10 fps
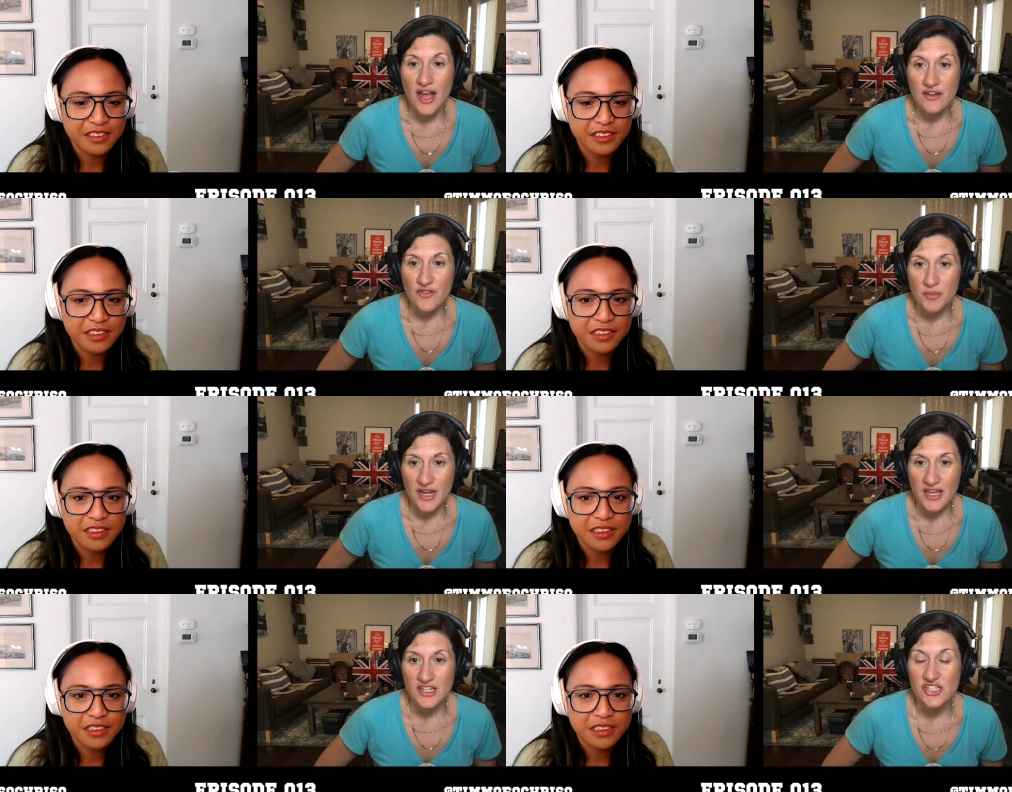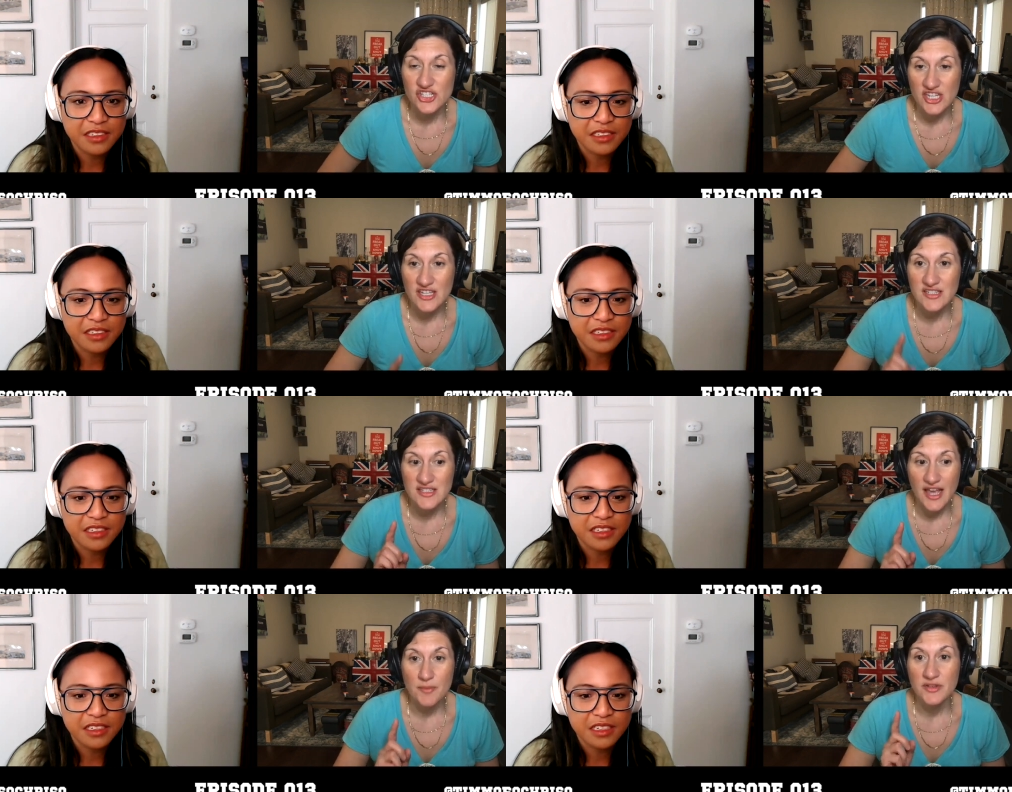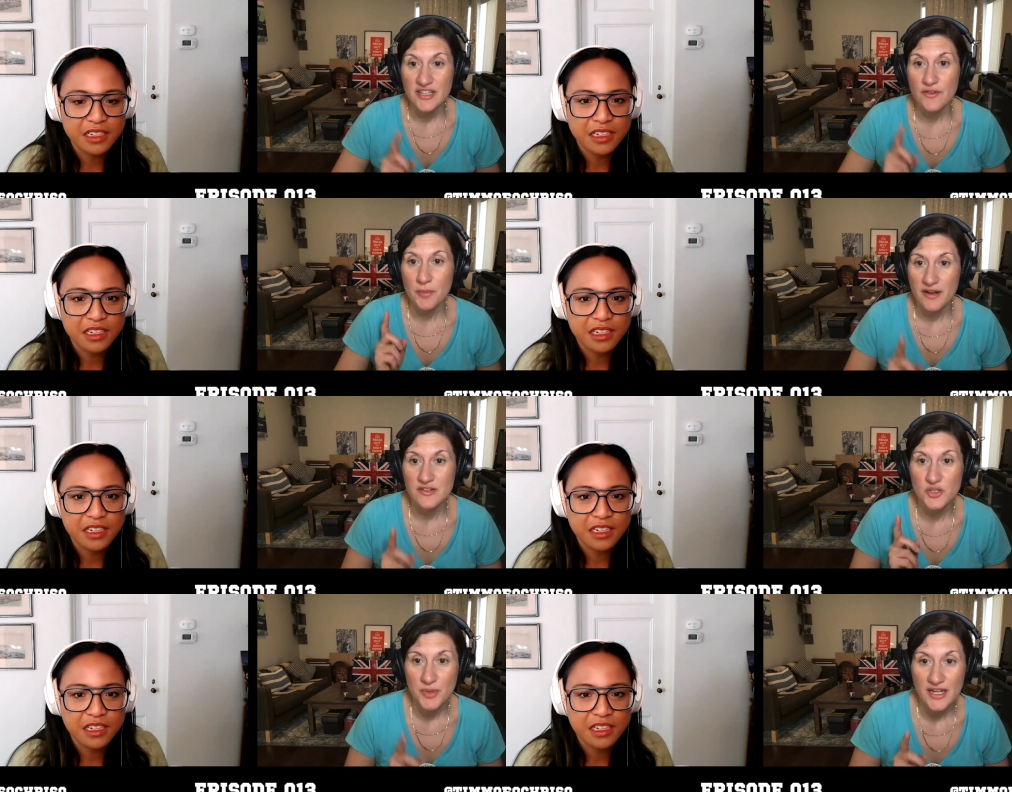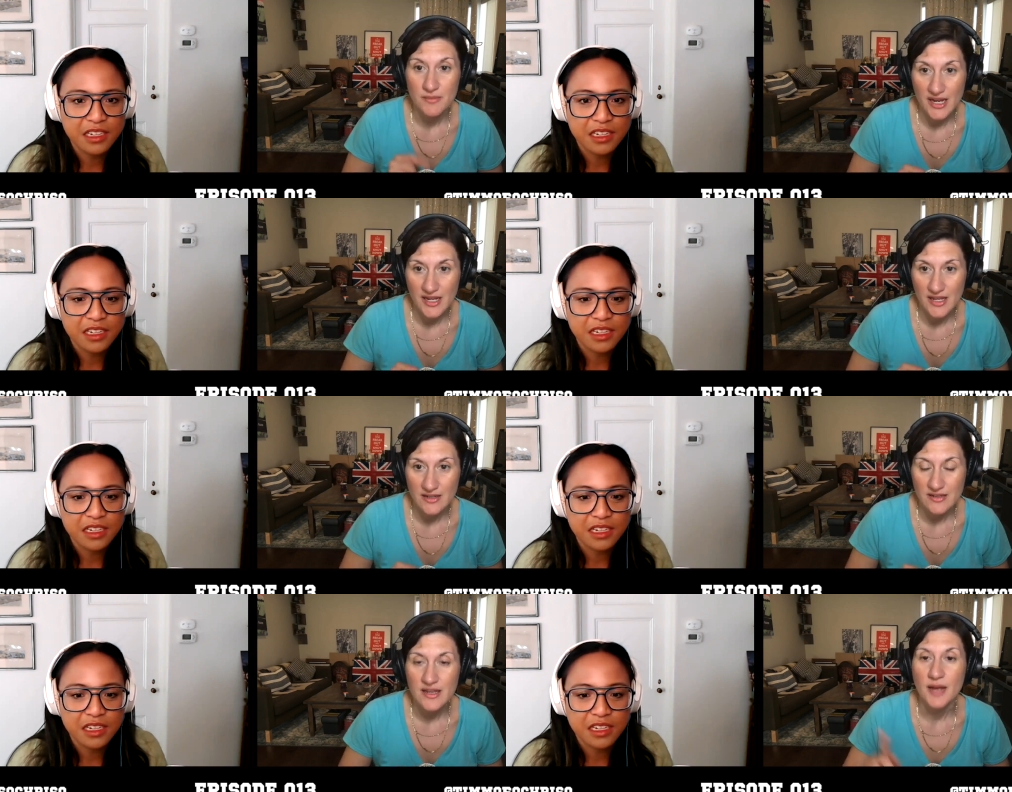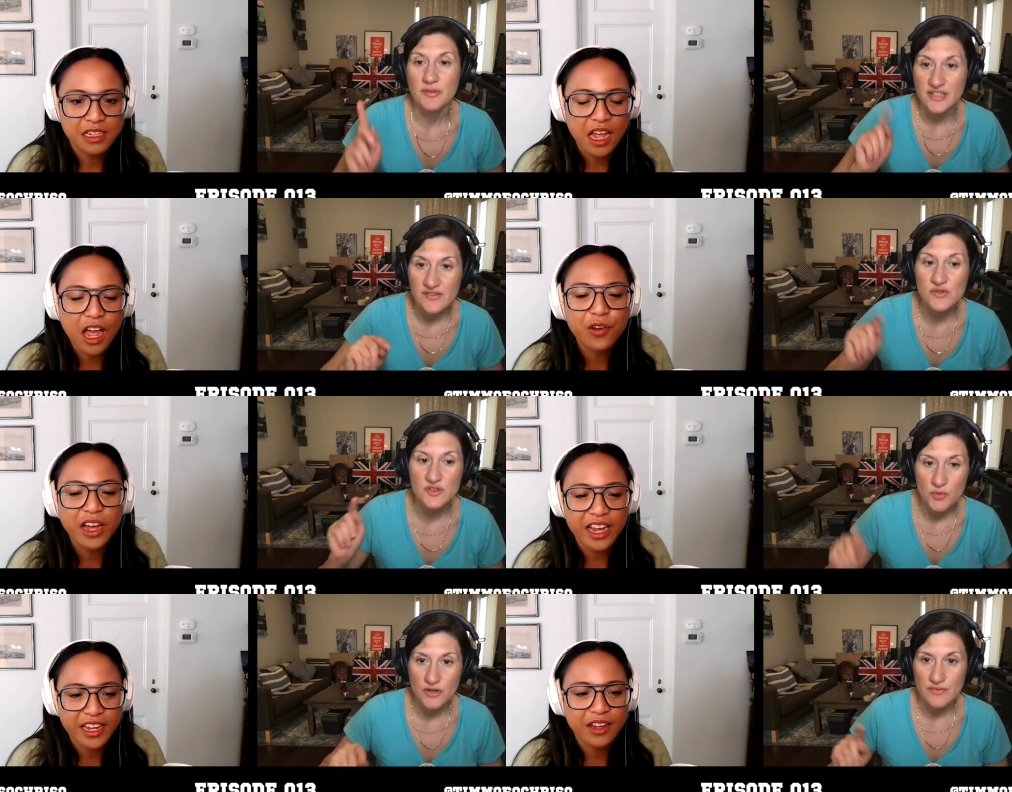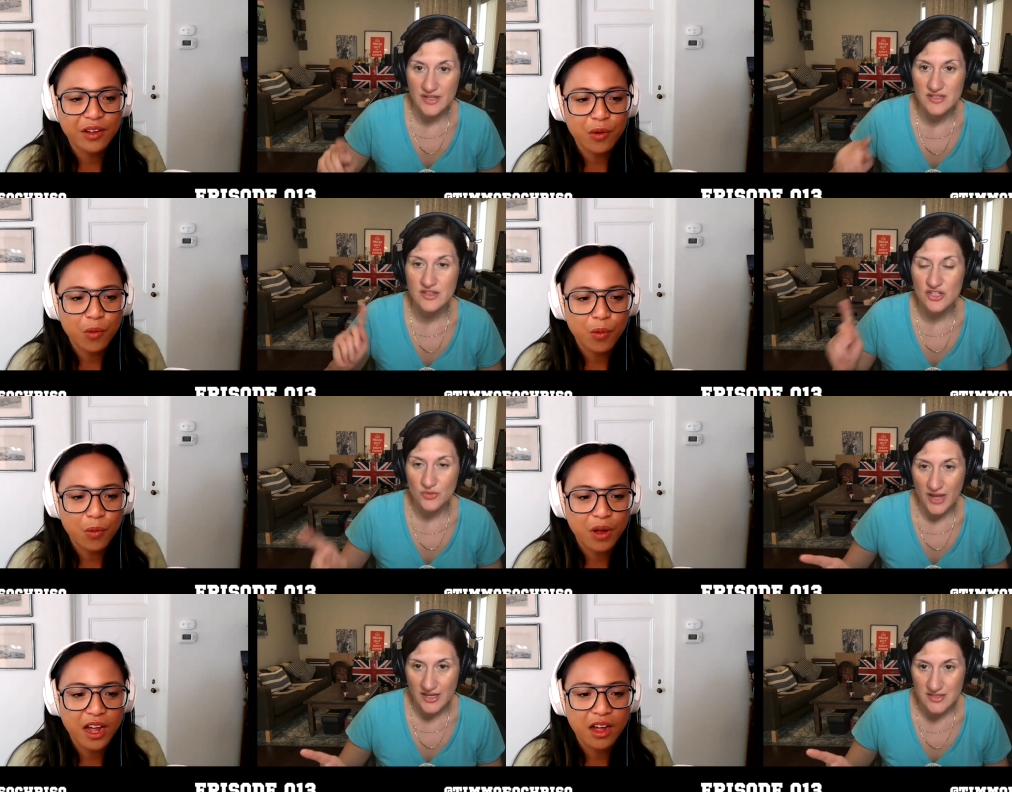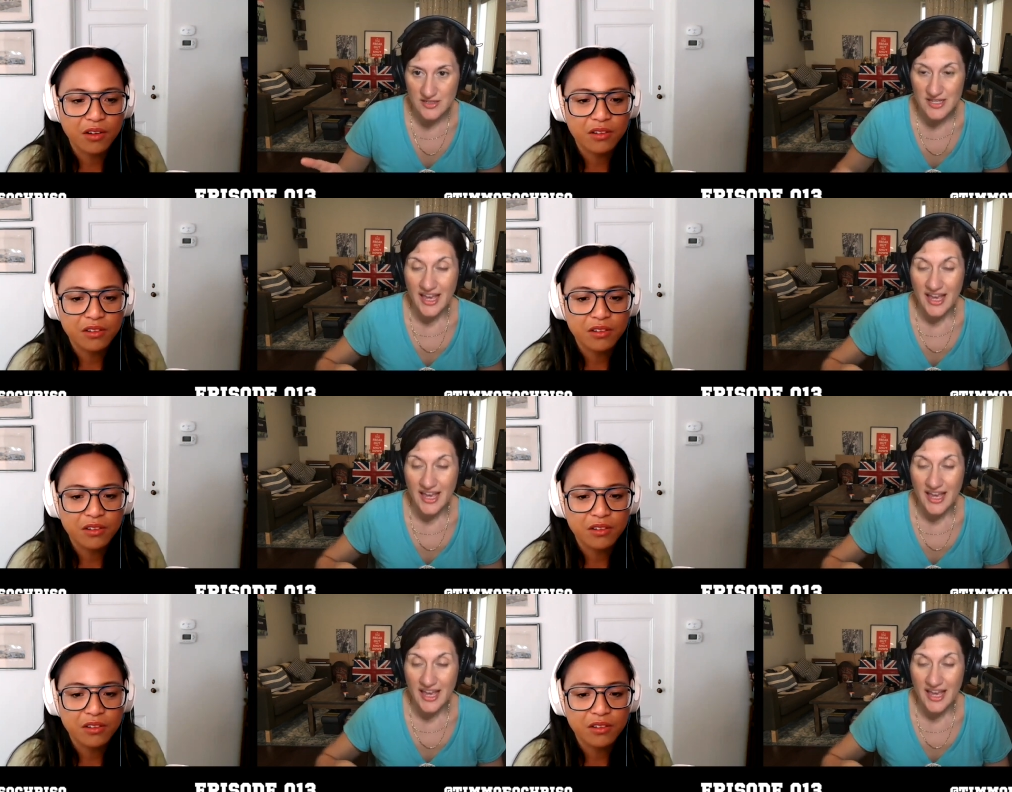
Speaker 1: ana fabrega she's i believe her parents are panamanian i believe she okay. was born and raised in the us wow.